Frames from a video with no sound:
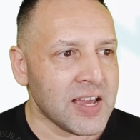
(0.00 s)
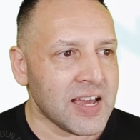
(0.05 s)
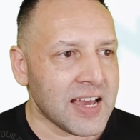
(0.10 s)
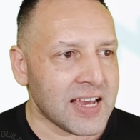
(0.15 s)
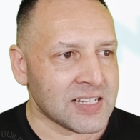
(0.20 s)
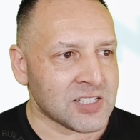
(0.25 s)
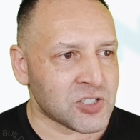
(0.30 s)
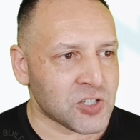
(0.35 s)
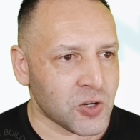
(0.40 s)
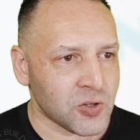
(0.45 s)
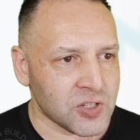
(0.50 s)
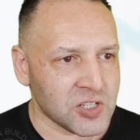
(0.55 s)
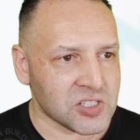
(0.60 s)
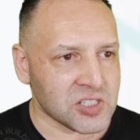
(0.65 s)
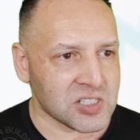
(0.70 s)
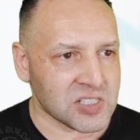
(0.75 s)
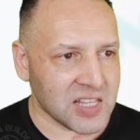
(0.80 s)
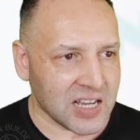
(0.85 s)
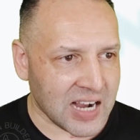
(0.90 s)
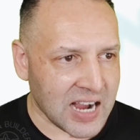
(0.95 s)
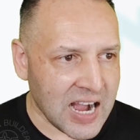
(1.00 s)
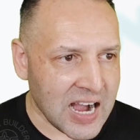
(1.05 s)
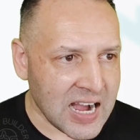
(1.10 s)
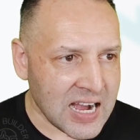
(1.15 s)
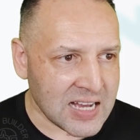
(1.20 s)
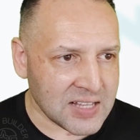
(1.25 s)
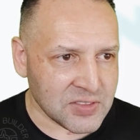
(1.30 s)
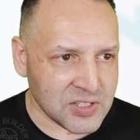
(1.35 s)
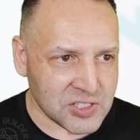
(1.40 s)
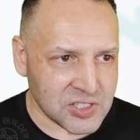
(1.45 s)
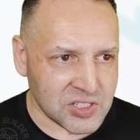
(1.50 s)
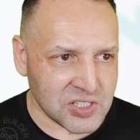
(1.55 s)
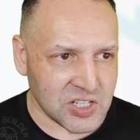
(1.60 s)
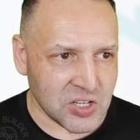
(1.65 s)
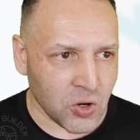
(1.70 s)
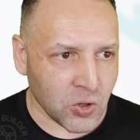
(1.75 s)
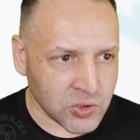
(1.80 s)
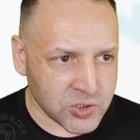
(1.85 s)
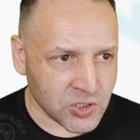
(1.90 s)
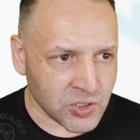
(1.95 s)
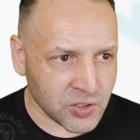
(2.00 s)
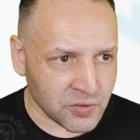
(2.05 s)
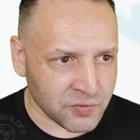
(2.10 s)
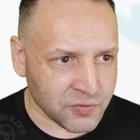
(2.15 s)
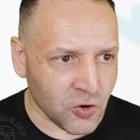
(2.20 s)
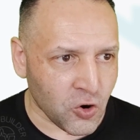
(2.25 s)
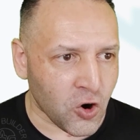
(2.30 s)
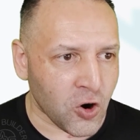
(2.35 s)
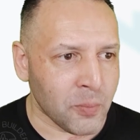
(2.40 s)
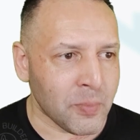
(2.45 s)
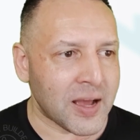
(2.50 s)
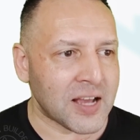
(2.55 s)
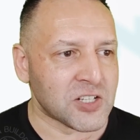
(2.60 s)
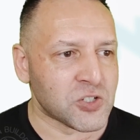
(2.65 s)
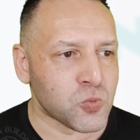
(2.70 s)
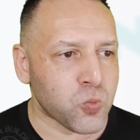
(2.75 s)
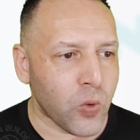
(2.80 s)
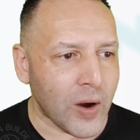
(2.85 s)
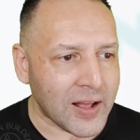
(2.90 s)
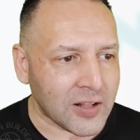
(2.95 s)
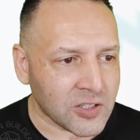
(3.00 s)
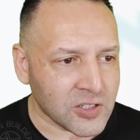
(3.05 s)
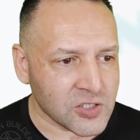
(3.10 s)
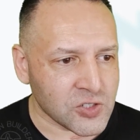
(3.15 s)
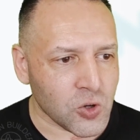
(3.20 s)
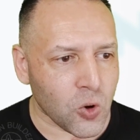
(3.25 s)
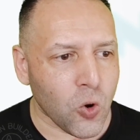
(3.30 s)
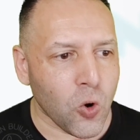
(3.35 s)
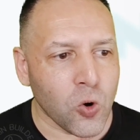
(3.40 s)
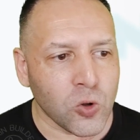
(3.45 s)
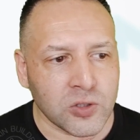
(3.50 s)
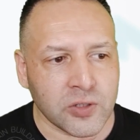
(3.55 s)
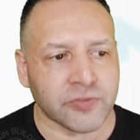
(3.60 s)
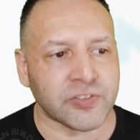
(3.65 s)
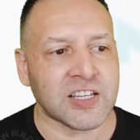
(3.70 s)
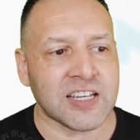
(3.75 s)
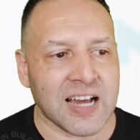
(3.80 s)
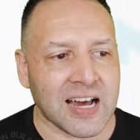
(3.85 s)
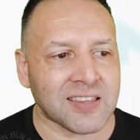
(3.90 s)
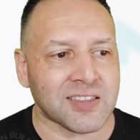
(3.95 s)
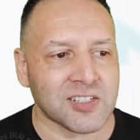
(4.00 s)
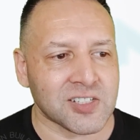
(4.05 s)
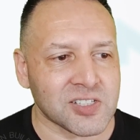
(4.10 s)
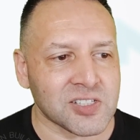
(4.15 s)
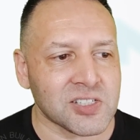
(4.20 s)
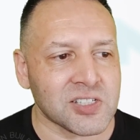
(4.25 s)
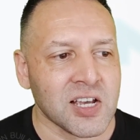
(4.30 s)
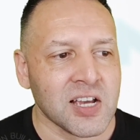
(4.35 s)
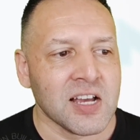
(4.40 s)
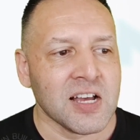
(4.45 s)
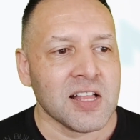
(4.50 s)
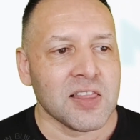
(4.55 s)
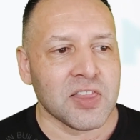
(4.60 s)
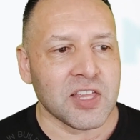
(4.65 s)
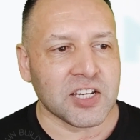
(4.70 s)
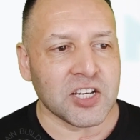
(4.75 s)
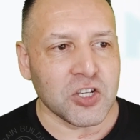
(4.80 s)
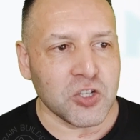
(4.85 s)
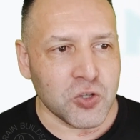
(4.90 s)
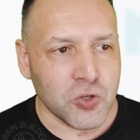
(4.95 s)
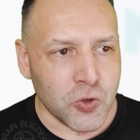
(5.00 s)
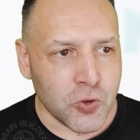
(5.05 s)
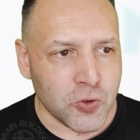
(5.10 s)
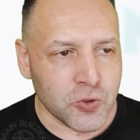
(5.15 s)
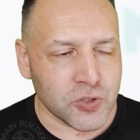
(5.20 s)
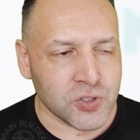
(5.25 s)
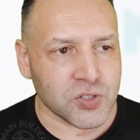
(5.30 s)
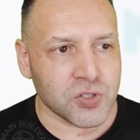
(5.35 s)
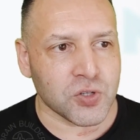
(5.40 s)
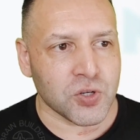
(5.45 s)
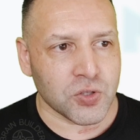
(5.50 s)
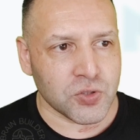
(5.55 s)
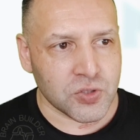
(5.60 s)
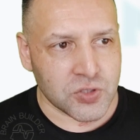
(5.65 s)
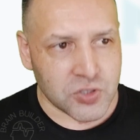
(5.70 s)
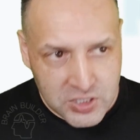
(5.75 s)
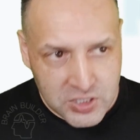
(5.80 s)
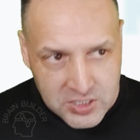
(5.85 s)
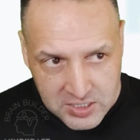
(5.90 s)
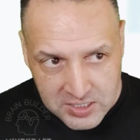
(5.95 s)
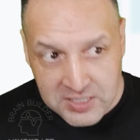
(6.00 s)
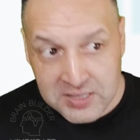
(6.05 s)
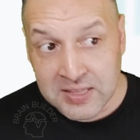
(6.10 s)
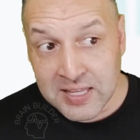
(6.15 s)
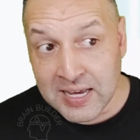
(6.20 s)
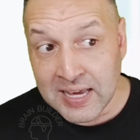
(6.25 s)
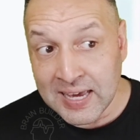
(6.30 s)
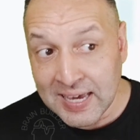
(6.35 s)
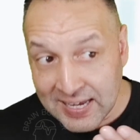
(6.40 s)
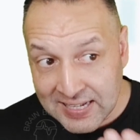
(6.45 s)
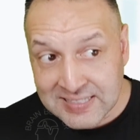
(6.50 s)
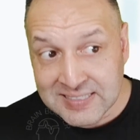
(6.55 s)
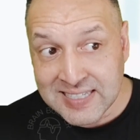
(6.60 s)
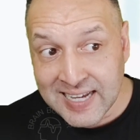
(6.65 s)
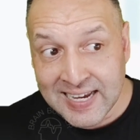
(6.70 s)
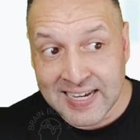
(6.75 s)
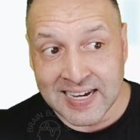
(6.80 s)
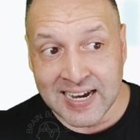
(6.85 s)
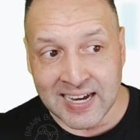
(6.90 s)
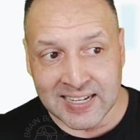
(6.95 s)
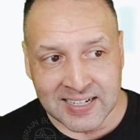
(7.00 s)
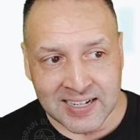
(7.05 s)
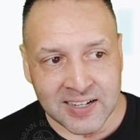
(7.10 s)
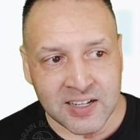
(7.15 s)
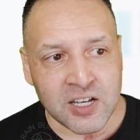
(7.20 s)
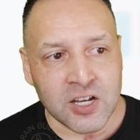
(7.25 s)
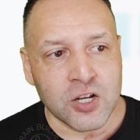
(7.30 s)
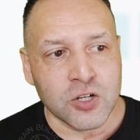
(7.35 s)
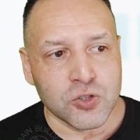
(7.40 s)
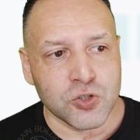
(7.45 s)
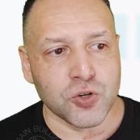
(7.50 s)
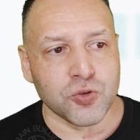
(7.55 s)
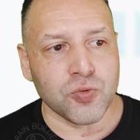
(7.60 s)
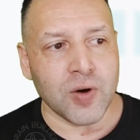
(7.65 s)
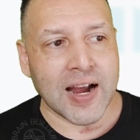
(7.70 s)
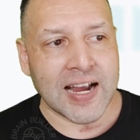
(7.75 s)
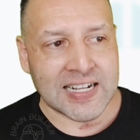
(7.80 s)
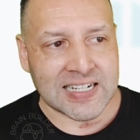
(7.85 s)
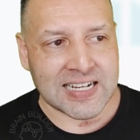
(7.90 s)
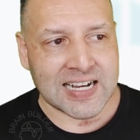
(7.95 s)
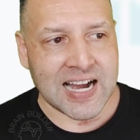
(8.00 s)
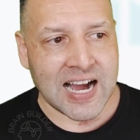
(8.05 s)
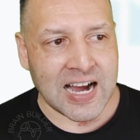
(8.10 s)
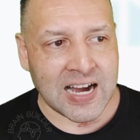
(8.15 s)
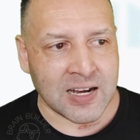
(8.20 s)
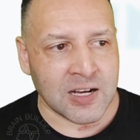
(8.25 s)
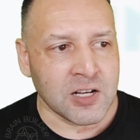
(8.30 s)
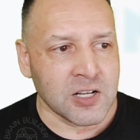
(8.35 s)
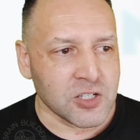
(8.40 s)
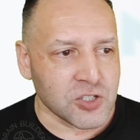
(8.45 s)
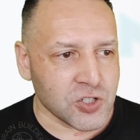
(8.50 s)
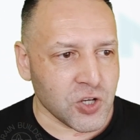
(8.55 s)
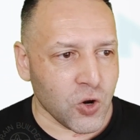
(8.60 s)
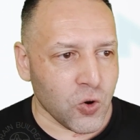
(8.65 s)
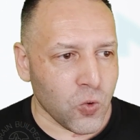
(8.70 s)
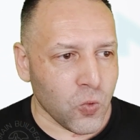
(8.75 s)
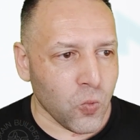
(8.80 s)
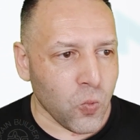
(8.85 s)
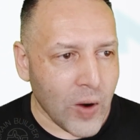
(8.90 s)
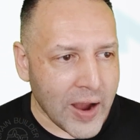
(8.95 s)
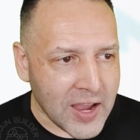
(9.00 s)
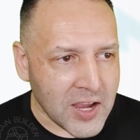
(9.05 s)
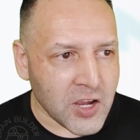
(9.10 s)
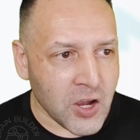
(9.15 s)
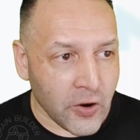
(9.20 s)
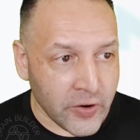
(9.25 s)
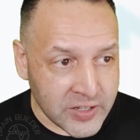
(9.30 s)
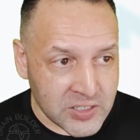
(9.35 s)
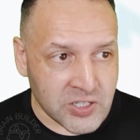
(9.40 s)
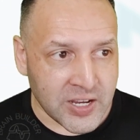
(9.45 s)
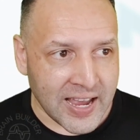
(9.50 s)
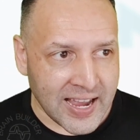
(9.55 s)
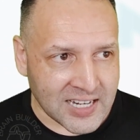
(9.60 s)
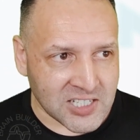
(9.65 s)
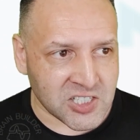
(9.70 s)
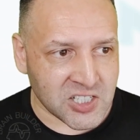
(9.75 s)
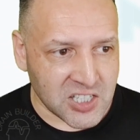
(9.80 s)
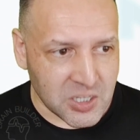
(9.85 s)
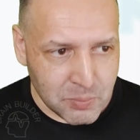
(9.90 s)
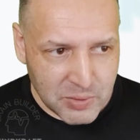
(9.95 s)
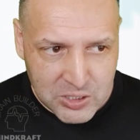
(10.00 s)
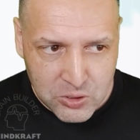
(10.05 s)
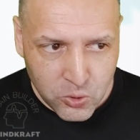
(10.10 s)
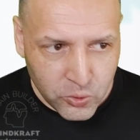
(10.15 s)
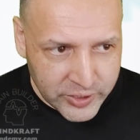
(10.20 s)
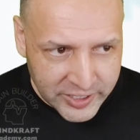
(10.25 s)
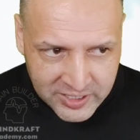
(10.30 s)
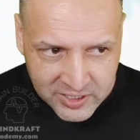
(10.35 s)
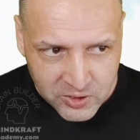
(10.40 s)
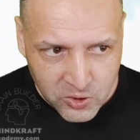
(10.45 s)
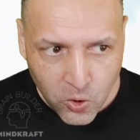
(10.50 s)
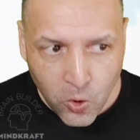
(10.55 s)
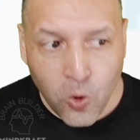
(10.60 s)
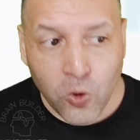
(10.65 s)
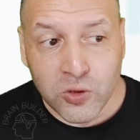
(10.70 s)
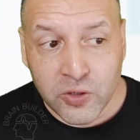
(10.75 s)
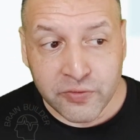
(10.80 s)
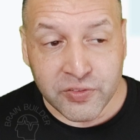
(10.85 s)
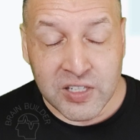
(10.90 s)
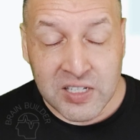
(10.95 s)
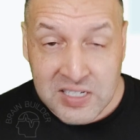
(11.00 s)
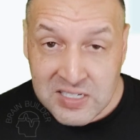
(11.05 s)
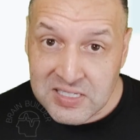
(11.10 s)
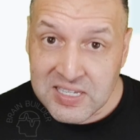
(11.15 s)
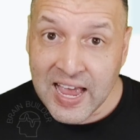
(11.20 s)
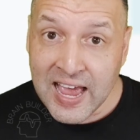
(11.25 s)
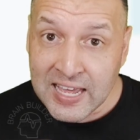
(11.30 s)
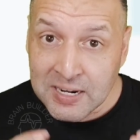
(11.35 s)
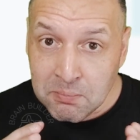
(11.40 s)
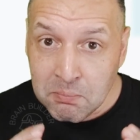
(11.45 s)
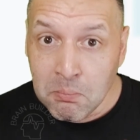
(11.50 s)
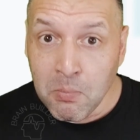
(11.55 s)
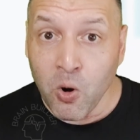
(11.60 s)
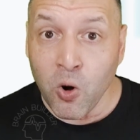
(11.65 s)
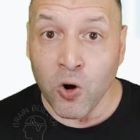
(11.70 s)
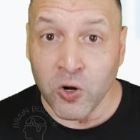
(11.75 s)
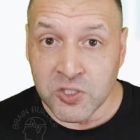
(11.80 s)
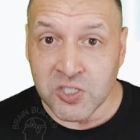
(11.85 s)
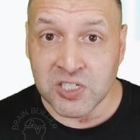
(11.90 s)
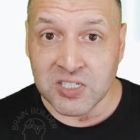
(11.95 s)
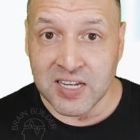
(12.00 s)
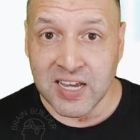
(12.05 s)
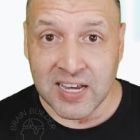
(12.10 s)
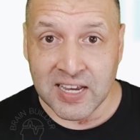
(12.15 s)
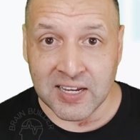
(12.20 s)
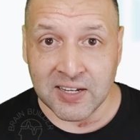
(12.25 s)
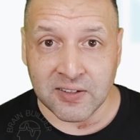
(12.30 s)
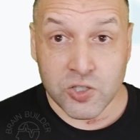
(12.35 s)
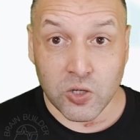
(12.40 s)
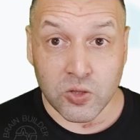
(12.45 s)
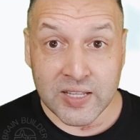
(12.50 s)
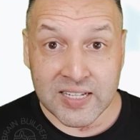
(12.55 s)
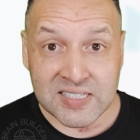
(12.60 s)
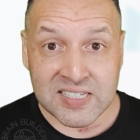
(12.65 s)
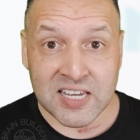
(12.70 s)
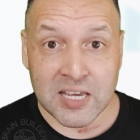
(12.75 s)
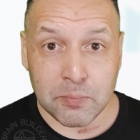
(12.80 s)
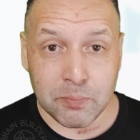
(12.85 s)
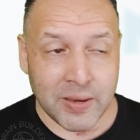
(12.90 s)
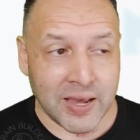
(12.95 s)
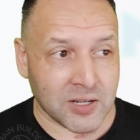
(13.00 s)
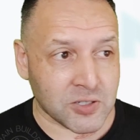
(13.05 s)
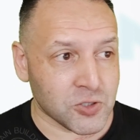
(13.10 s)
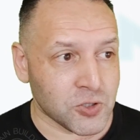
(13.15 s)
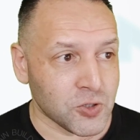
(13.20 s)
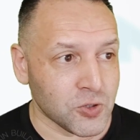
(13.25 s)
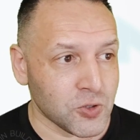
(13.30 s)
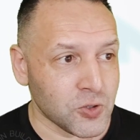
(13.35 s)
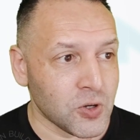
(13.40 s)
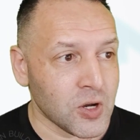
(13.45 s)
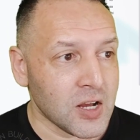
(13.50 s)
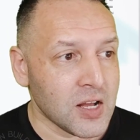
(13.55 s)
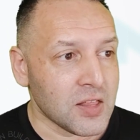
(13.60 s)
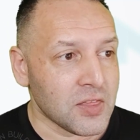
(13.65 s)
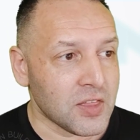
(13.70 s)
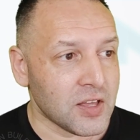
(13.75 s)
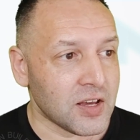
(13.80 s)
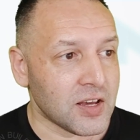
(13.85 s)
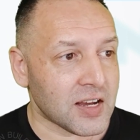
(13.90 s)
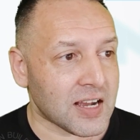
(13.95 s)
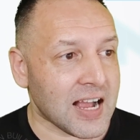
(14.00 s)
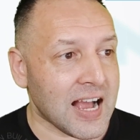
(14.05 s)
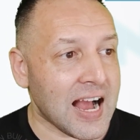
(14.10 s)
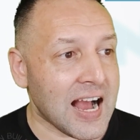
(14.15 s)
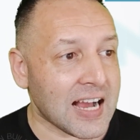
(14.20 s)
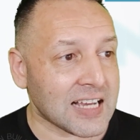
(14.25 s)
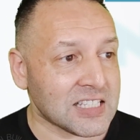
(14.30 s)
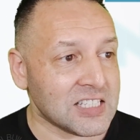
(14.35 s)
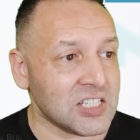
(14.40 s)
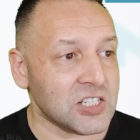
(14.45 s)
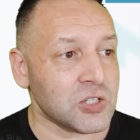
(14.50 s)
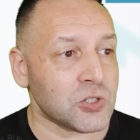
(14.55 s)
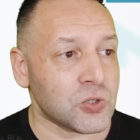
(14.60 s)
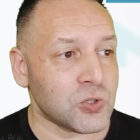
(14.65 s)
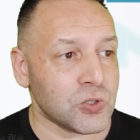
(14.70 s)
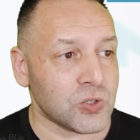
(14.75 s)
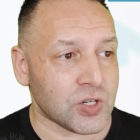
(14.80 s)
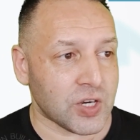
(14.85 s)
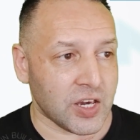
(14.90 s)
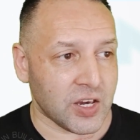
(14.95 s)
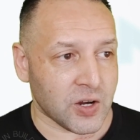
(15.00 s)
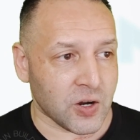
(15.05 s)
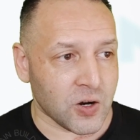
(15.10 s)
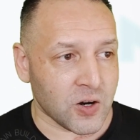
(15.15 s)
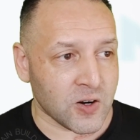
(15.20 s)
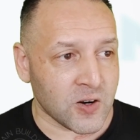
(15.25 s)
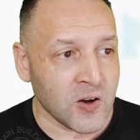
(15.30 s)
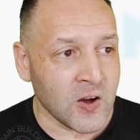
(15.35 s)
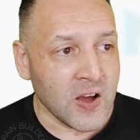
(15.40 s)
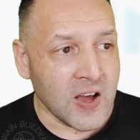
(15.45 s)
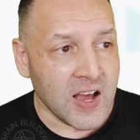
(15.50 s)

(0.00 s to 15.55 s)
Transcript: And so this is the ka, this is the alternate form, as well as all of the others that are used in the Hentaigana to write ka. So we're going to actually be looking at all of these and more today. So let's get back to the ka ki ku ke ko,